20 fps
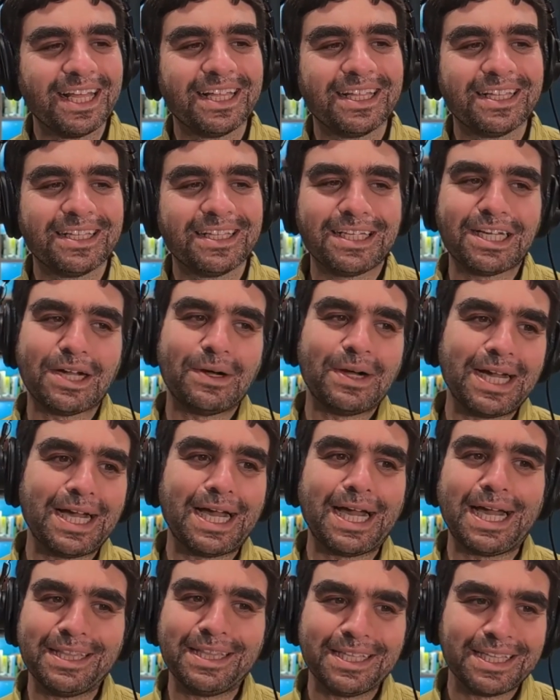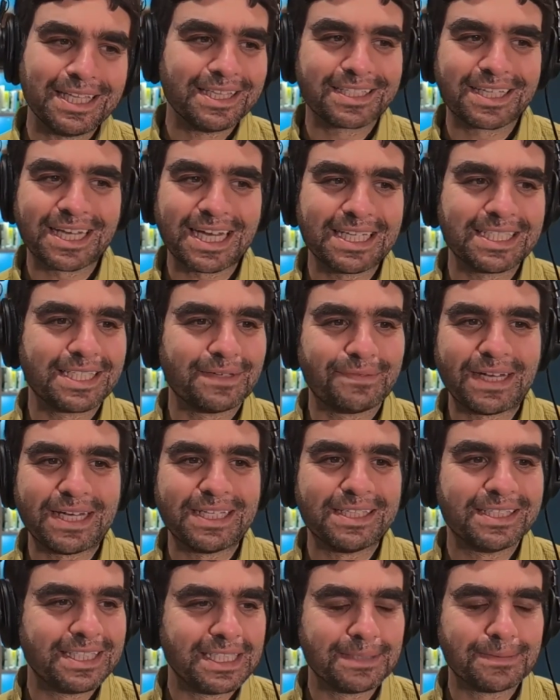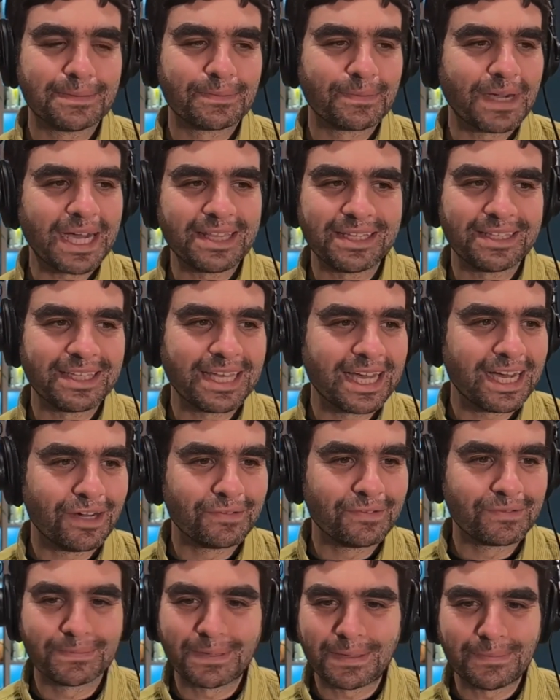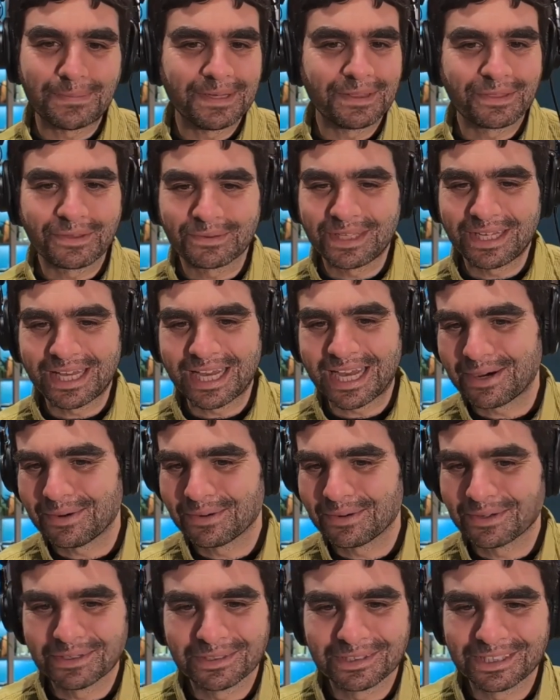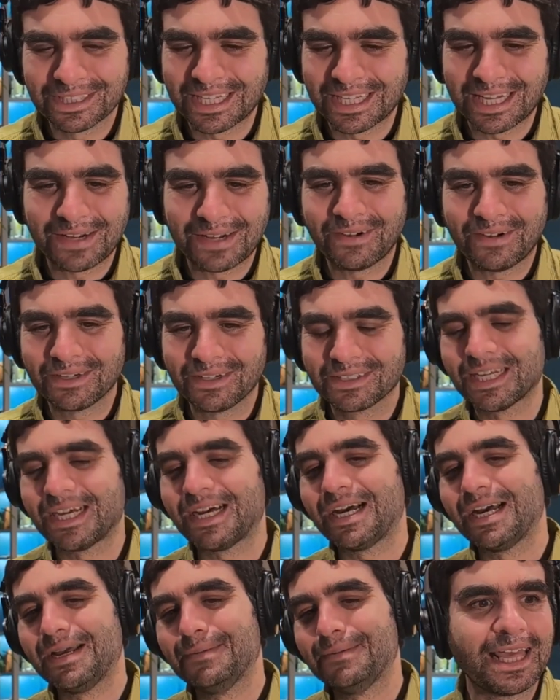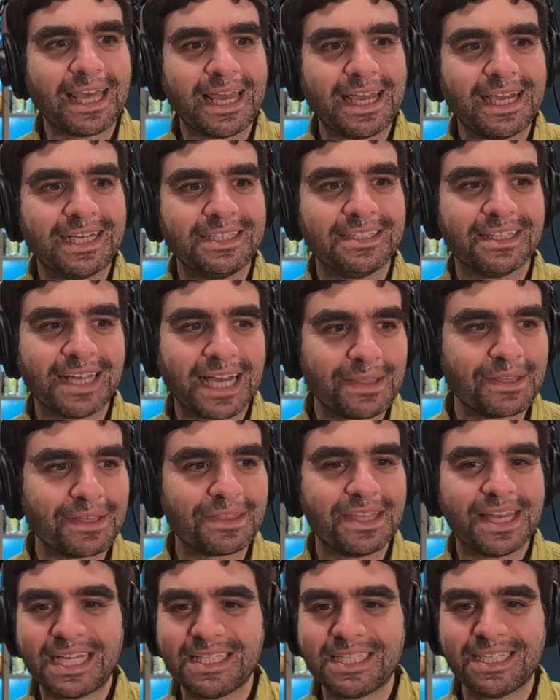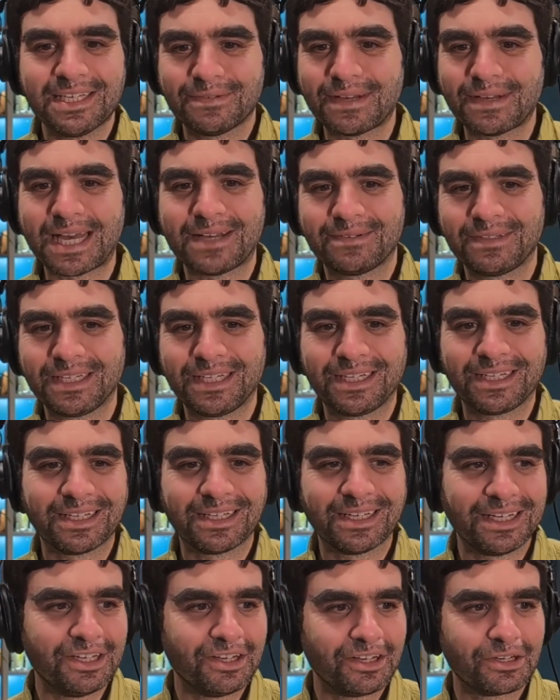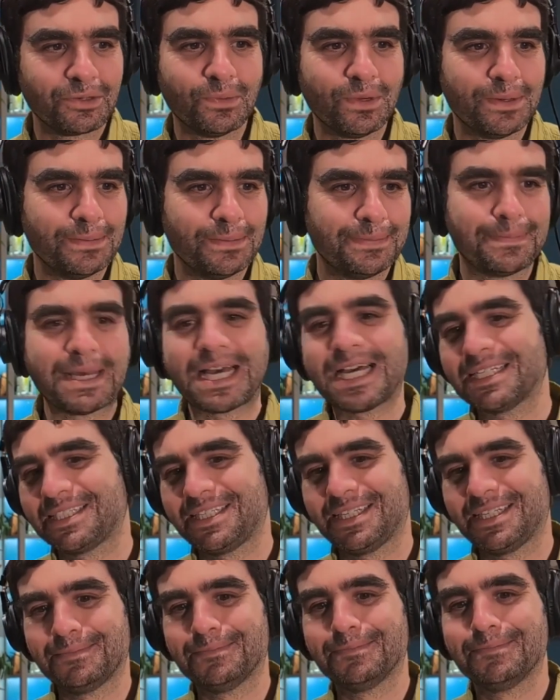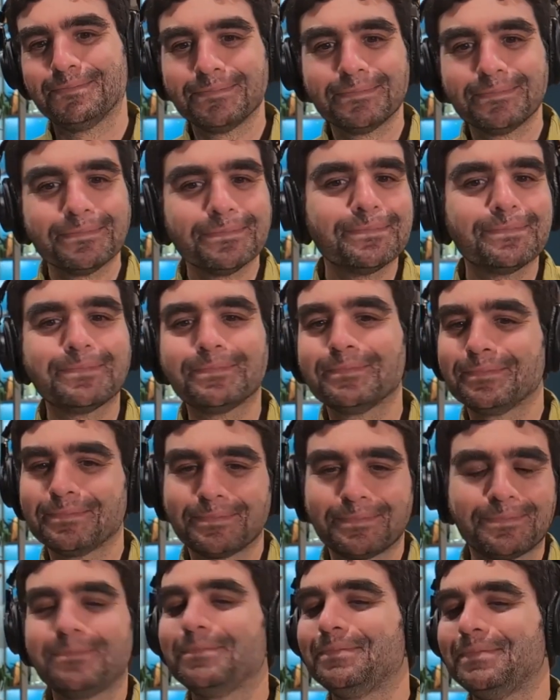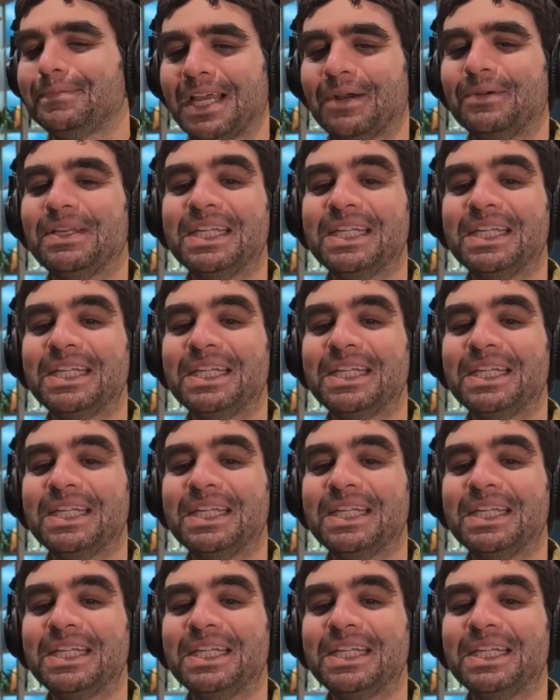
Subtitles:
and in this guy's defense, he's been riding now for probably 30 hours, a long time. And I think the idea of having a young woman pass him, he